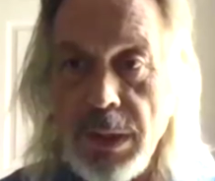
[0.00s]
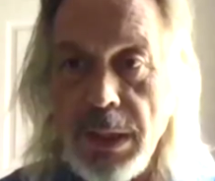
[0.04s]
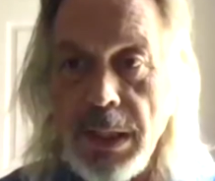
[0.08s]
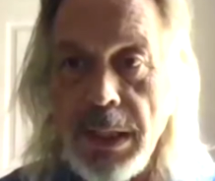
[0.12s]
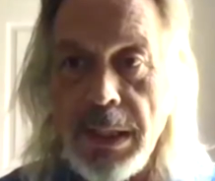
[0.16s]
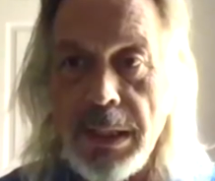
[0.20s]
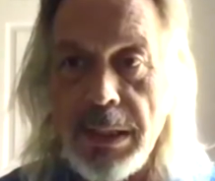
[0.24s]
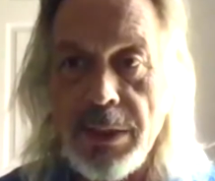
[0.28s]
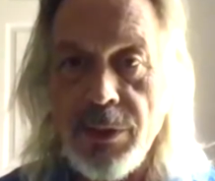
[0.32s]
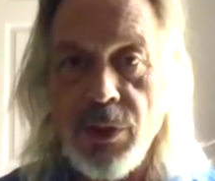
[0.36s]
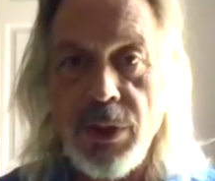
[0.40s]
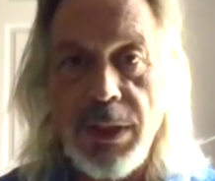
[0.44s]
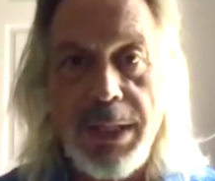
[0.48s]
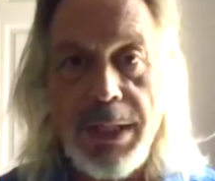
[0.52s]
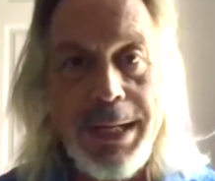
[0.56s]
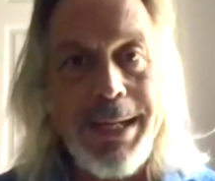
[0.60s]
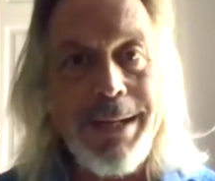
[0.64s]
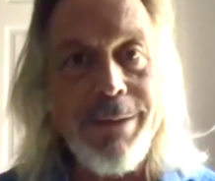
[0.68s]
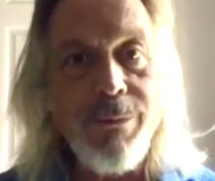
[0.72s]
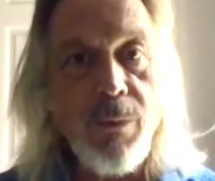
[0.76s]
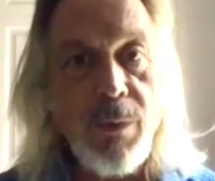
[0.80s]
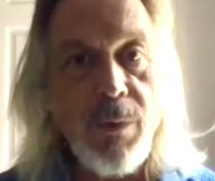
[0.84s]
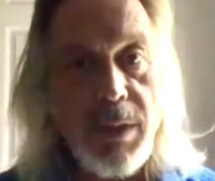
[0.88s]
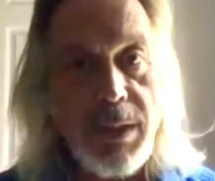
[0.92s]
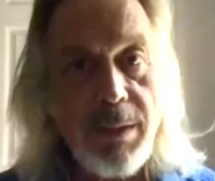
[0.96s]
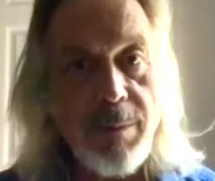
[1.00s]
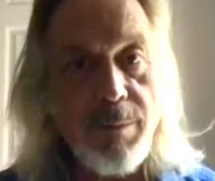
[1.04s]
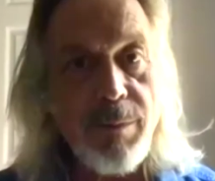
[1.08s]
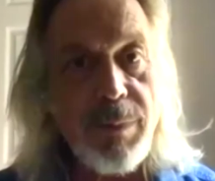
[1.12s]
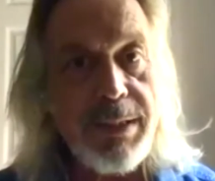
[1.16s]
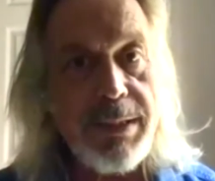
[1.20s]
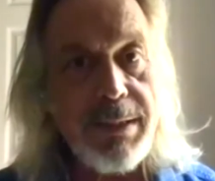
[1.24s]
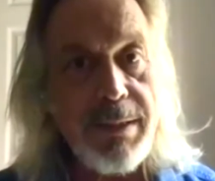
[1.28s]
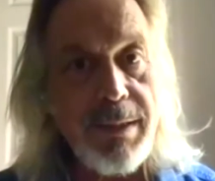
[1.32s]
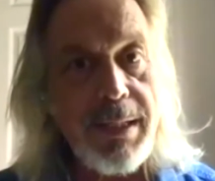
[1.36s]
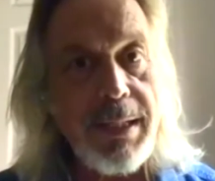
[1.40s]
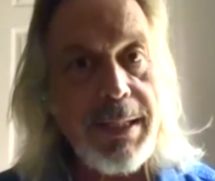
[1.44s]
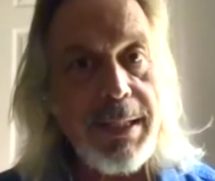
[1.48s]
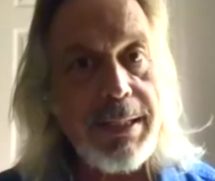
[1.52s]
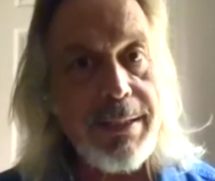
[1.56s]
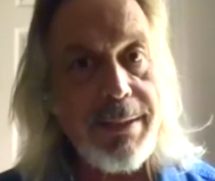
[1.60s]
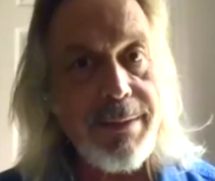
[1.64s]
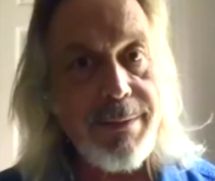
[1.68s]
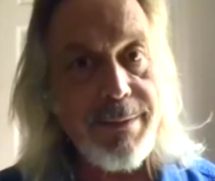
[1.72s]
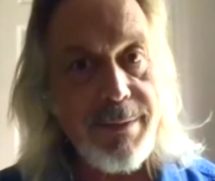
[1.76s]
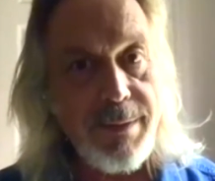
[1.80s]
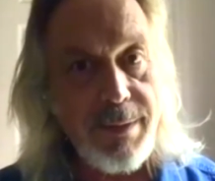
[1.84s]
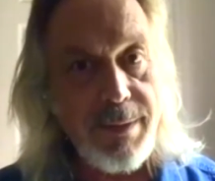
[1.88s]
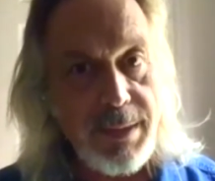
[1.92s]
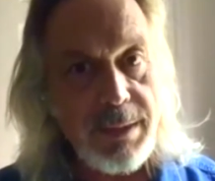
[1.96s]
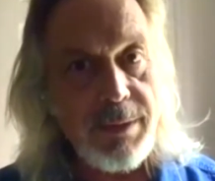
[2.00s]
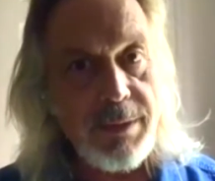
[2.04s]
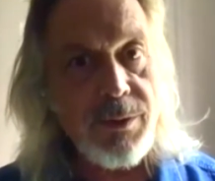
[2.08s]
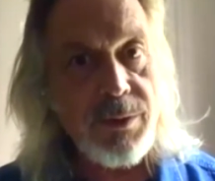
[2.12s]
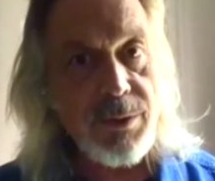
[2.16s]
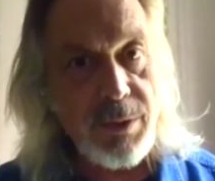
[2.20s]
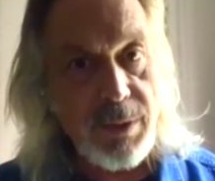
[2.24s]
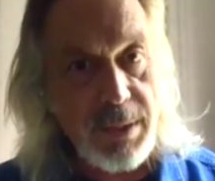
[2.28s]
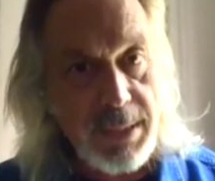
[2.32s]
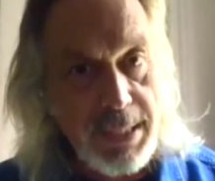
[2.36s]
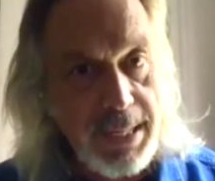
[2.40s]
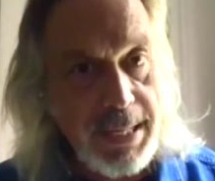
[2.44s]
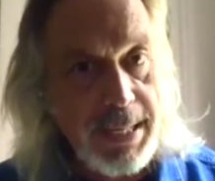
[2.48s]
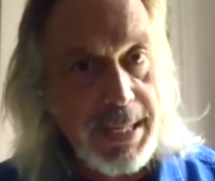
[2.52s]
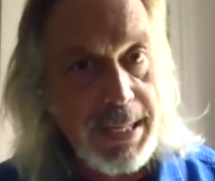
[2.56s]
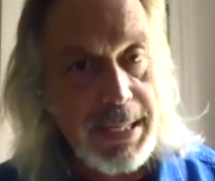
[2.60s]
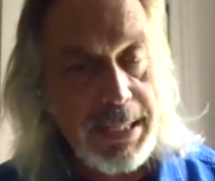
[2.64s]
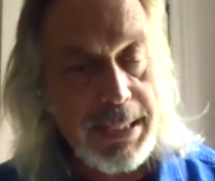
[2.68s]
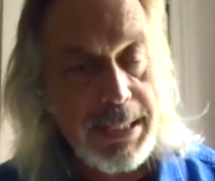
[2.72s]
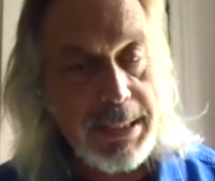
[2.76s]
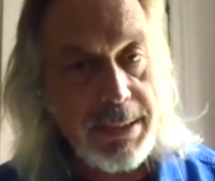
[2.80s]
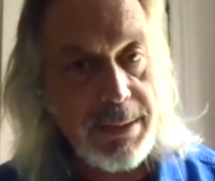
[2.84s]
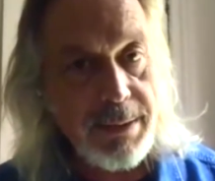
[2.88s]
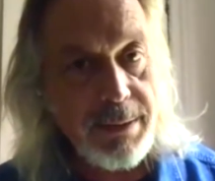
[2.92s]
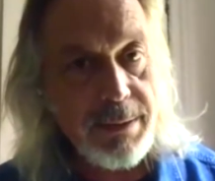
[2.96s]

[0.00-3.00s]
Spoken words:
gosh, I want to be like this guy